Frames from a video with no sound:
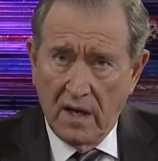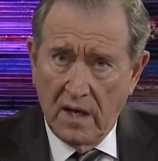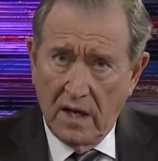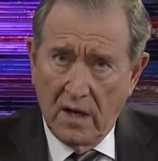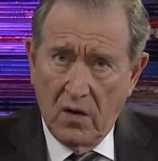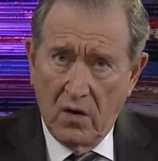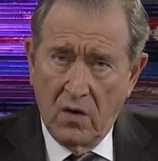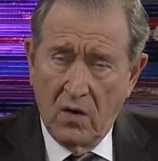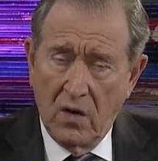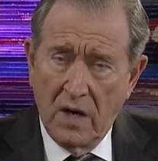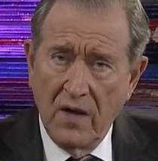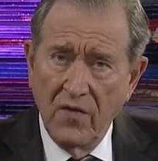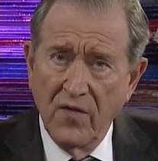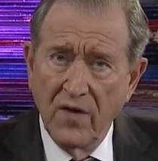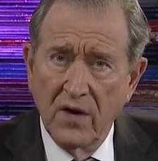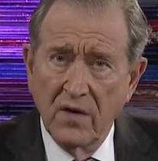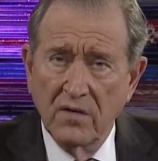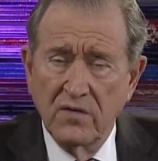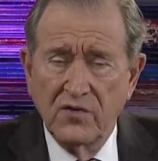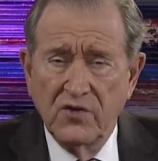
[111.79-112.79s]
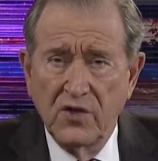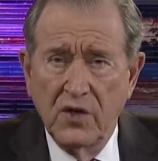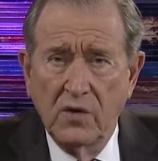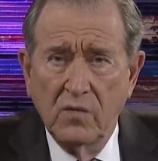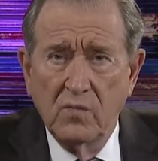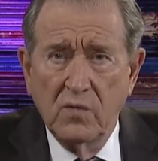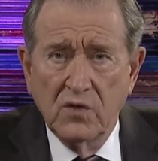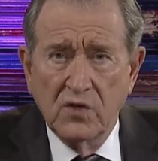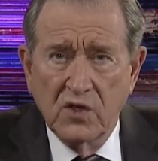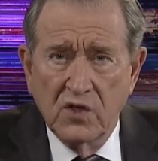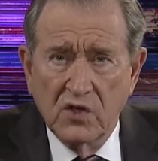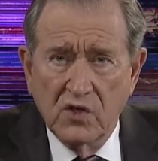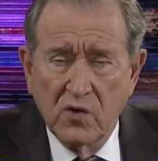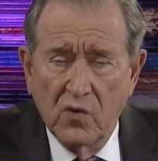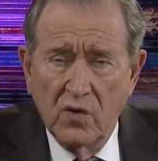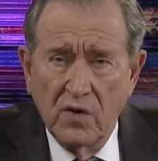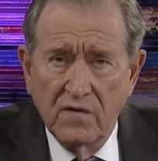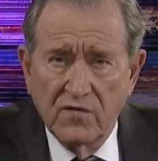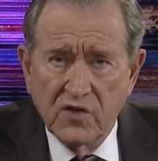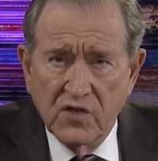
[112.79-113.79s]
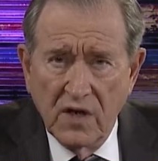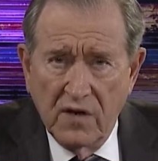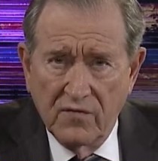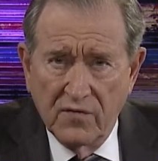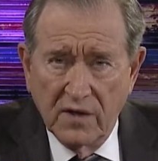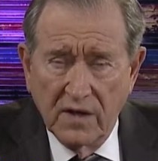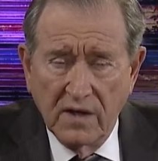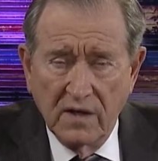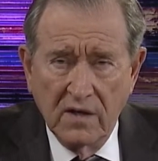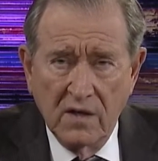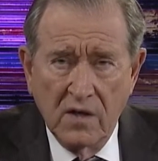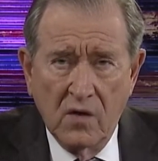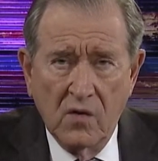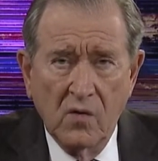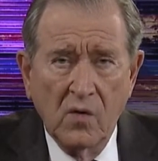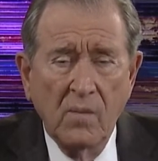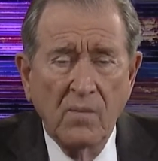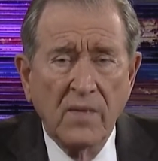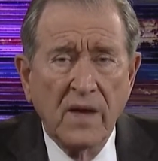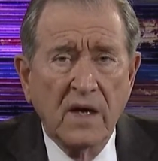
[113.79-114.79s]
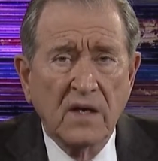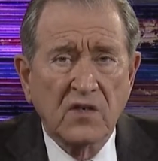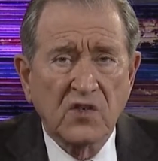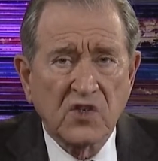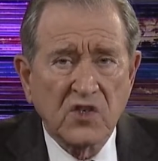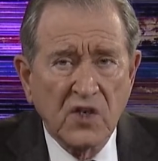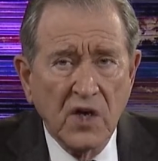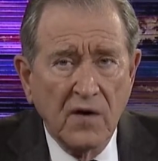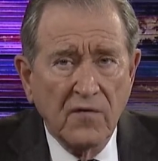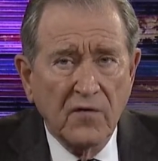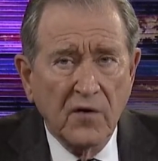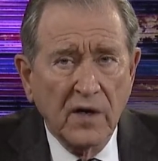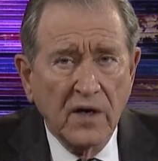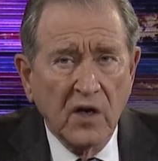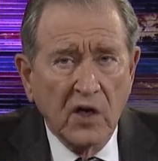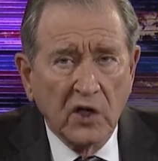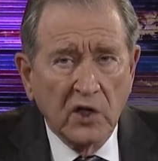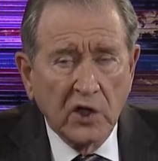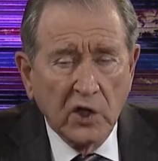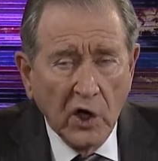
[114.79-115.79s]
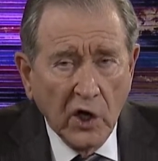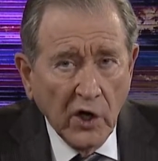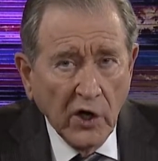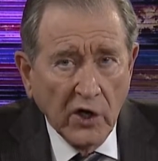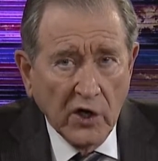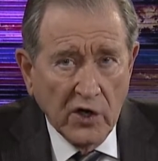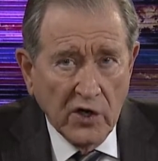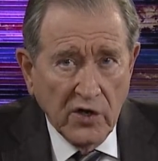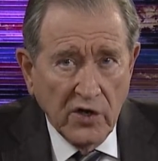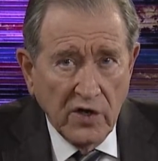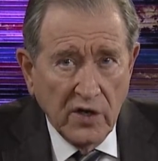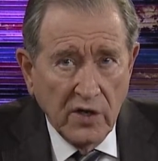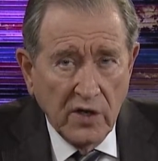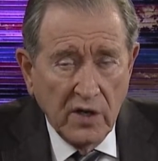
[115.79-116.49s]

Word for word: Oh, I thought Job was a story of suffering. No, suffering occurred,